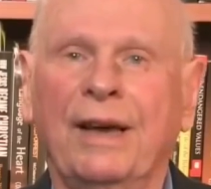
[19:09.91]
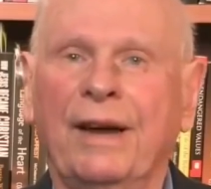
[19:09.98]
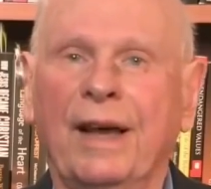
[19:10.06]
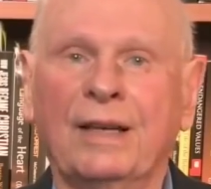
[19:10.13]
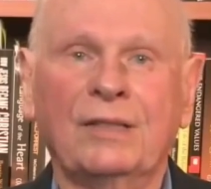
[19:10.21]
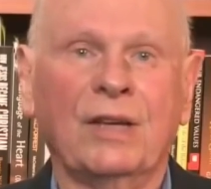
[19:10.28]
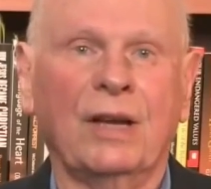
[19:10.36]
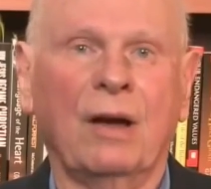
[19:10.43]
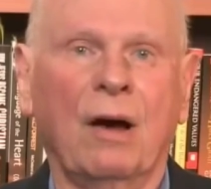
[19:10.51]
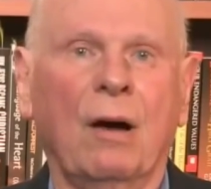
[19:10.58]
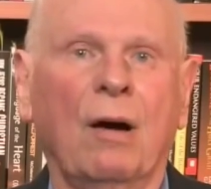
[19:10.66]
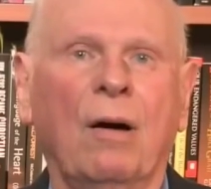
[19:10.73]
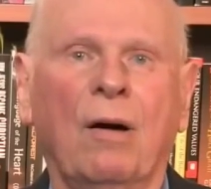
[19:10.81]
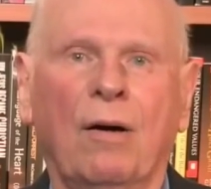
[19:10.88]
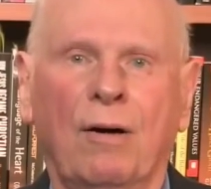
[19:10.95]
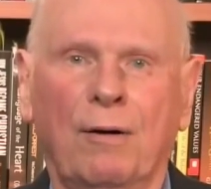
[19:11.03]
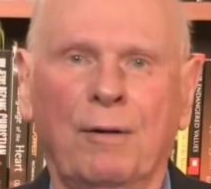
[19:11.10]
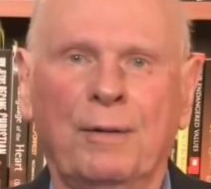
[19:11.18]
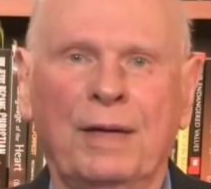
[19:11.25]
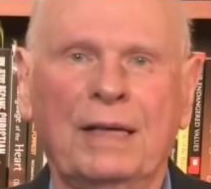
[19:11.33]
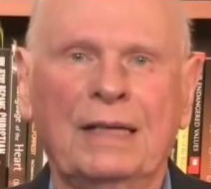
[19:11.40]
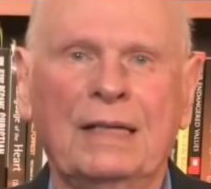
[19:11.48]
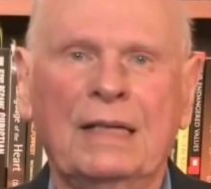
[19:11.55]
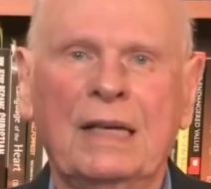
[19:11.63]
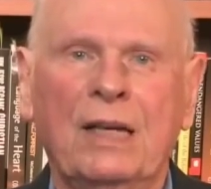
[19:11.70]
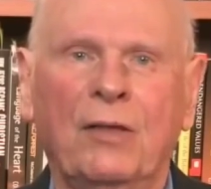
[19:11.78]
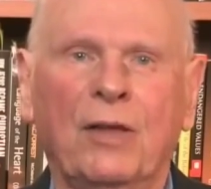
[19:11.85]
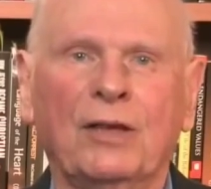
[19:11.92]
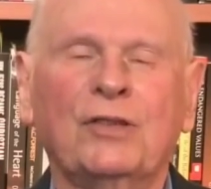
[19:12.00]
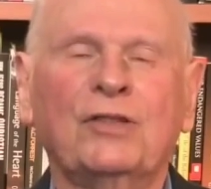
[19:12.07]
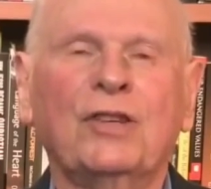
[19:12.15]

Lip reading: and I said, uh-oh, the